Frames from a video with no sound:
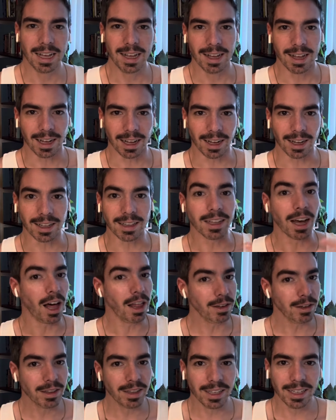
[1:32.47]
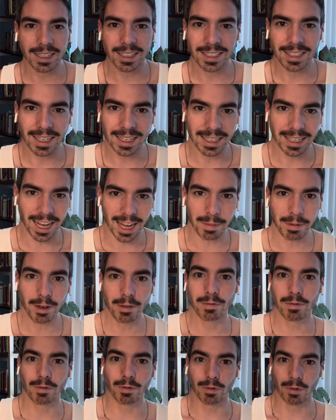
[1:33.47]
The other thing is that gay
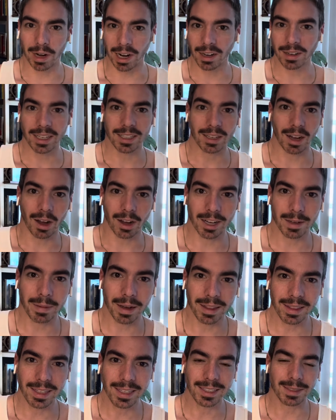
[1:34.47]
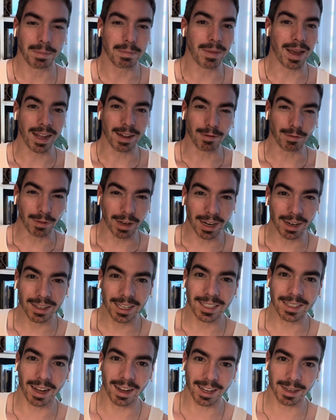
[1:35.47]
men rarely talk about this. Men rarely
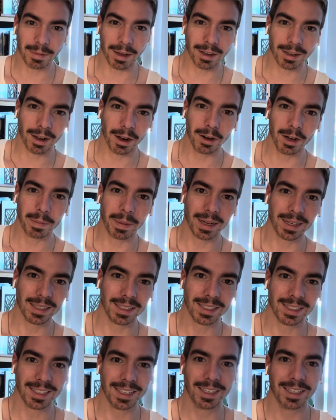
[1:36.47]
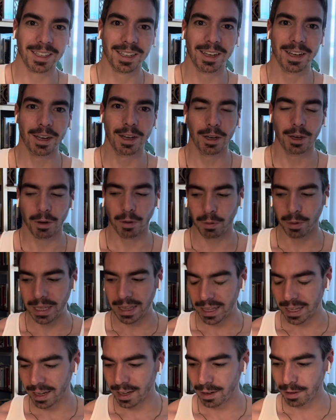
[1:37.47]
talk about codependency. We
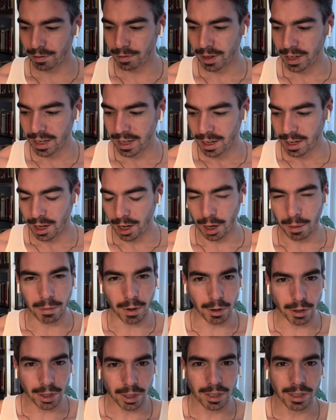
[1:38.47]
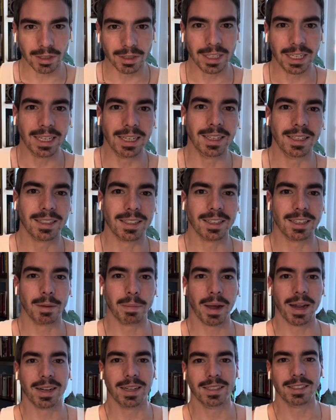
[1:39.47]
think of emotional needs and
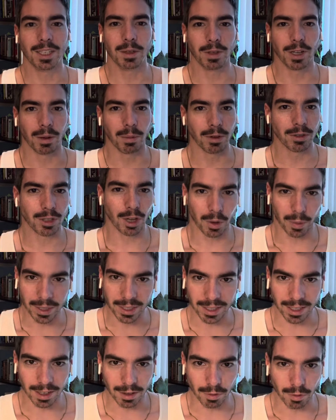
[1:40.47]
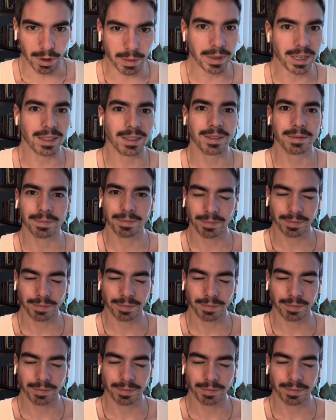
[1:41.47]
dependency. We almost always think of women.